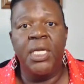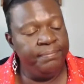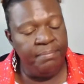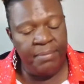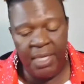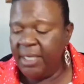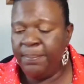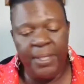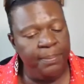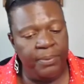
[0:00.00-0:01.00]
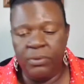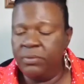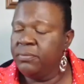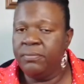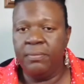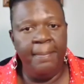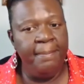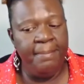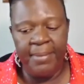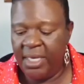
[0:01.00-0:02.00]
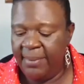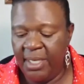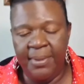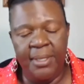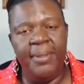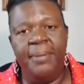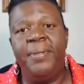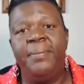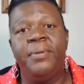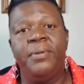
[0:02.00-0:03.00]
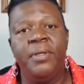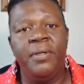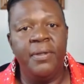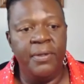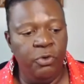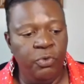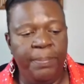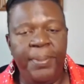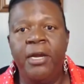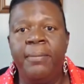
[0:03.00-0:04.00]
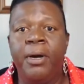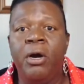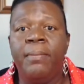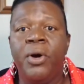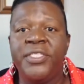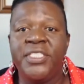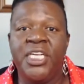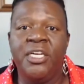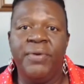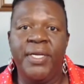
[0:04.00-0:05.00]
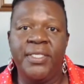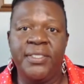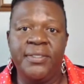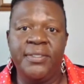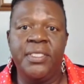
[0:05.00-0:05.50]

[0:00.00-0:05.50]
Many people, many people repair ball marks incorrectly.